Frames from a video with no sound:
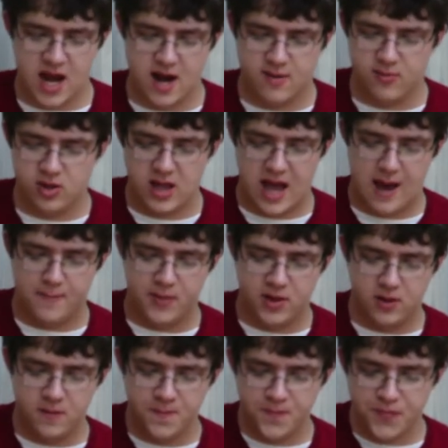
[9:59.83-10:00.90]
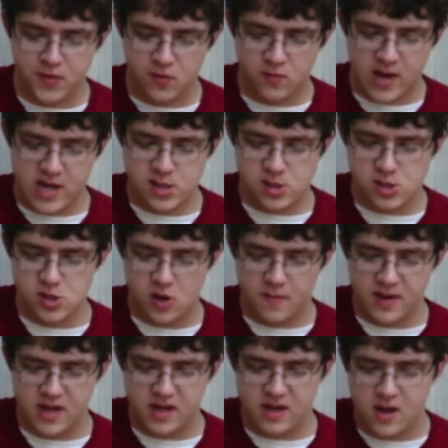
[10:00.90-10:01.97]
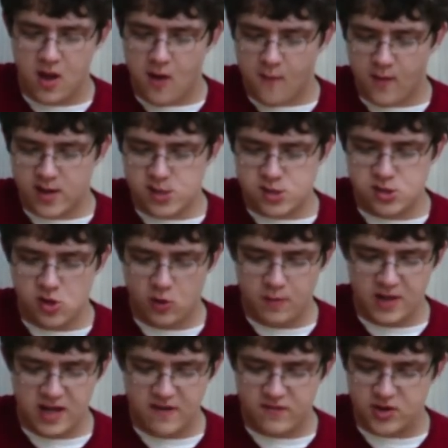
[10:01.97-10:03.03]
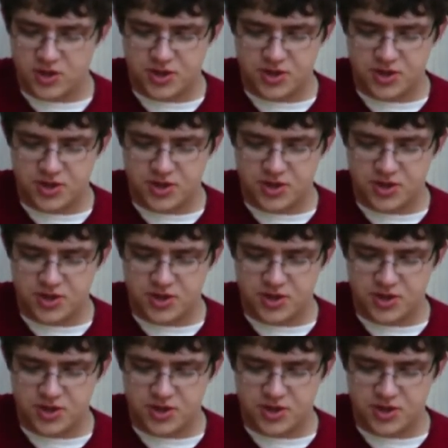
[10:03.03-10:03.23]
caramel apple? Why has nobody ever